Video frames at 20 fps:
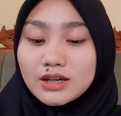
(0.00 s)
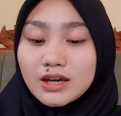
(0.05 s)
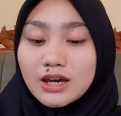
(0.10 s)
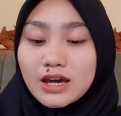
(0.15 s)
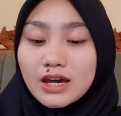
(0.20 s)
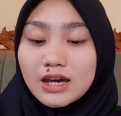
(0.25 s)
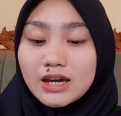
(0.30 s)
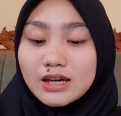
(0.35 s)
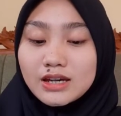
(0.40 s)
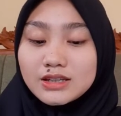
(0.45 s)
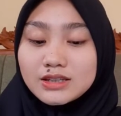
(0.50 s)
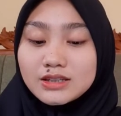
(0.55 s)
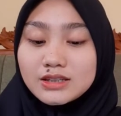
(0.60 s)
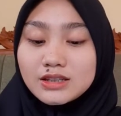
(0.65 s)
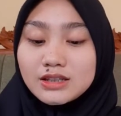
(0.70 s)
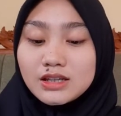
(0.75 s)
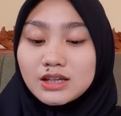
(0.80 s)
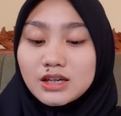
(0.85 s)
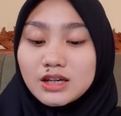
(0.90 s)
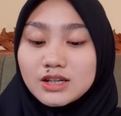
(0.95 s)

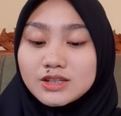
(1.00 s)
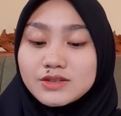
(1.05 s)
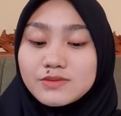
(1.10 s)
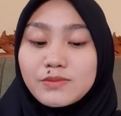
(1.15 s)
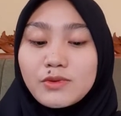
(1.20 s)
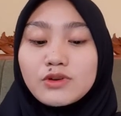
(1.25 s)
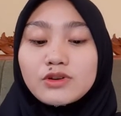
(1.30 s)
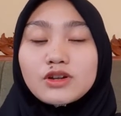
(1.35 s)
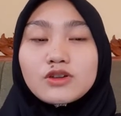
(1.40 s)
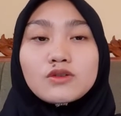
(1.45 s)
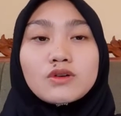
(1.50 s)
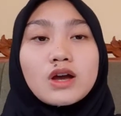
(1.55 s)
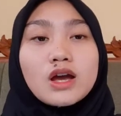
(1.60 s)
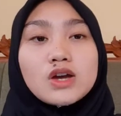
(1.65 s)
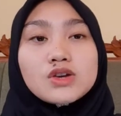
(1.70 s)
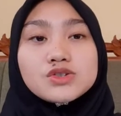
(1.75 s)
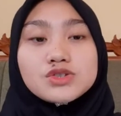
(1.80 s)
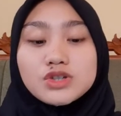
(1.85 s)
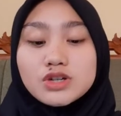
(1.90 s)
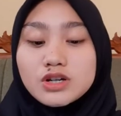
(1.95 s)
and it's about
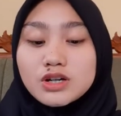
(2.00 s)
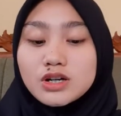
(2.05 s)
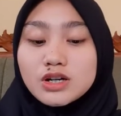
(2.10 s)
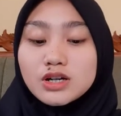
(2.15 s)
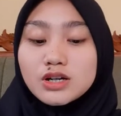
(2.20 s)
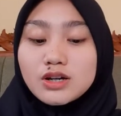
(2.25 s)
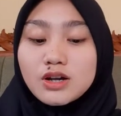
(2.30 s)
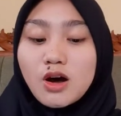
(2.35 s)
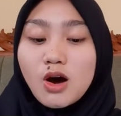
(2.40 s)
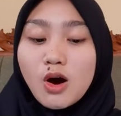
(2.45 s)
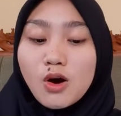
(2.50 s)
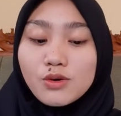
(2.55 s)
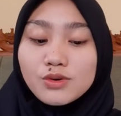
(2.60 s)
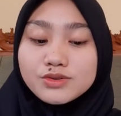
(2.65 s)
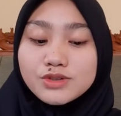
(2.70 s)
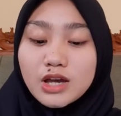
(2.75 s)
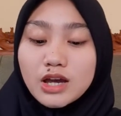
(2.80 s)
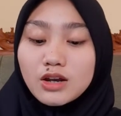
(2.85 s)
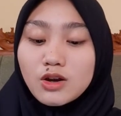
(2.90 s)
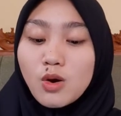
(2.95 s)
education,
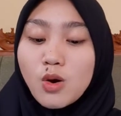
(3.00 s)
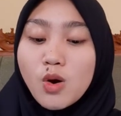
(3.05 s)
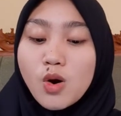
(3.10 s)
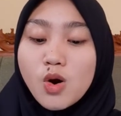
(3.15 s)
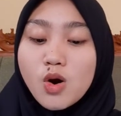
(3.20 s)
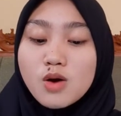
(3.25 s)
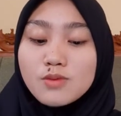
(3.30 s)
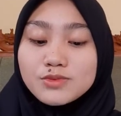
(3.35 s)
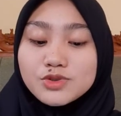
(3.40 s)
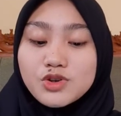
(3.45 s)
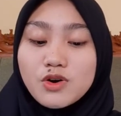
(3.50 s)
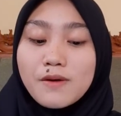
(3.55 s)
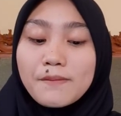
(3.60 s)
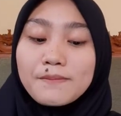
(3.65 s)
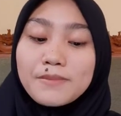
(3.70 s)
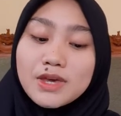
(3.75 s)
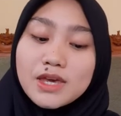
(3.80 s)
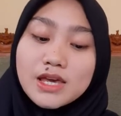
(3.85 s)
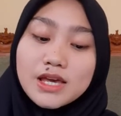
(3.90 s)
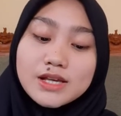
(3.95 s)
house and home,
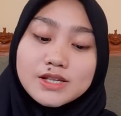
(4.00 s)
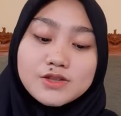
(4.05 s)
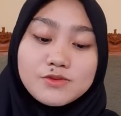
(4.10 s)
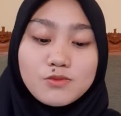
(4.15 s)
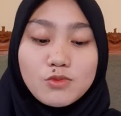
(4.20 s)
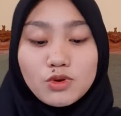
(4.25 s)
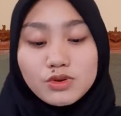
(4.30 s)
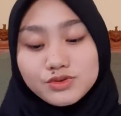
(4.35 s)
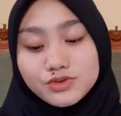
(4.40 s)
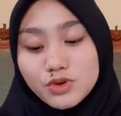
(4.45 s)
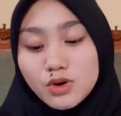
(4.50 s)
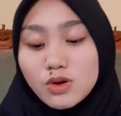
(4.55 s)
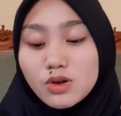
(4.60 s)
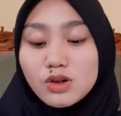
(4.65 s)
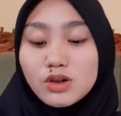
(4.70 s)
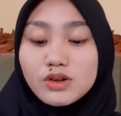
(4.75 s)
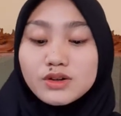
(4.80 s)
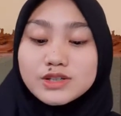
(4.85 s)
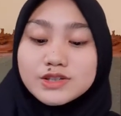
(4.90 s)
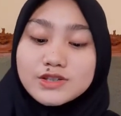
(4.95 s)
shopping, small
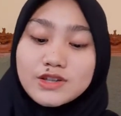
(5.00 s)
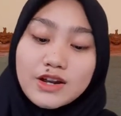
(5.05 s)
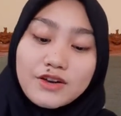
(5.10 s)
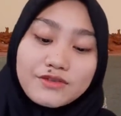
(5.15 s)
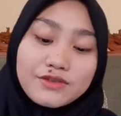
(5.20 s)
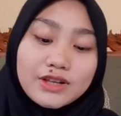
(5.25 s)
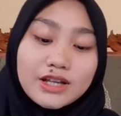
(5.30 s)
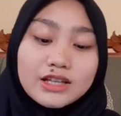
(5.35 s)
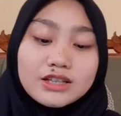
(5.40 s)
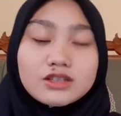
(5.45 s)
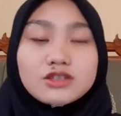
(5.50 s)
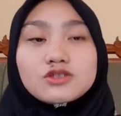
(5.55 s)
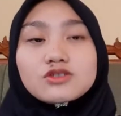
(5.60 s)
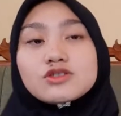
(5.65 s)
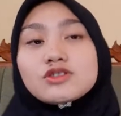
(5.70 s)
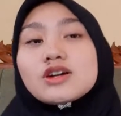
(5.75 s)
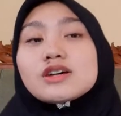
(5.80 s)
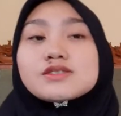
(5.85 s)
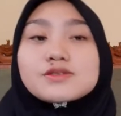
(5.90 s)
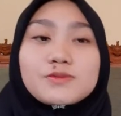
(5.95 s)
talks, travel and
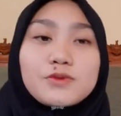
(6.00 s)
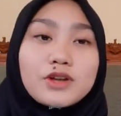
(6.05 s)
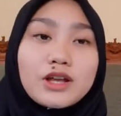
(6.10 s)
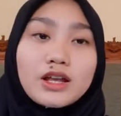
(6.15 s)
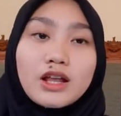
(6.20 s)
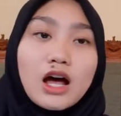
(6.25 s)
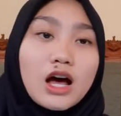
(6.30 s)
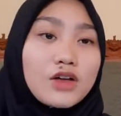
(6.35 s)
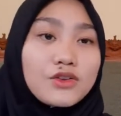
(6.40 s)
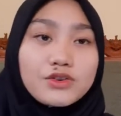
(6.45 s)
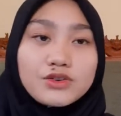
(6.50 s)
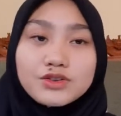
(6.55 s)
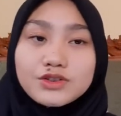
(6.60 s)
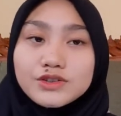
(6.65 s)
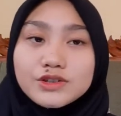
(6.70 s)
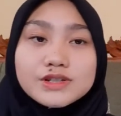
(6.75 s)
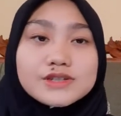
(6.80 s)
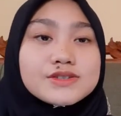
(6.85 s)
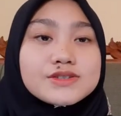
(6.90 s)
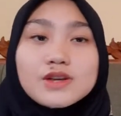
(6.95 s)
transport, and
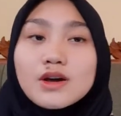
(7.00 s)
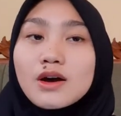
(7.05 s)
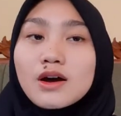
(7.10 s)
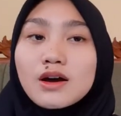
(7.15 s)
others.